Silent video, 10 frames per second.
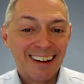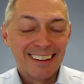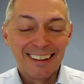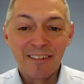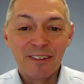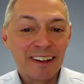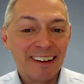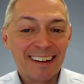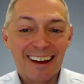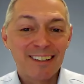
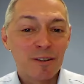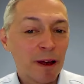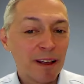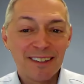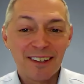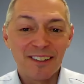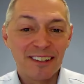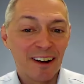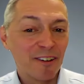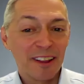living expenses
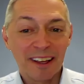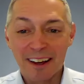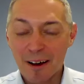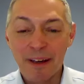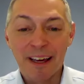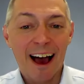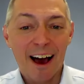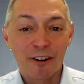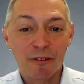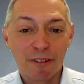and everything coming
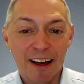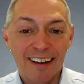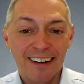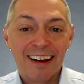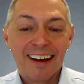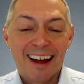out of that,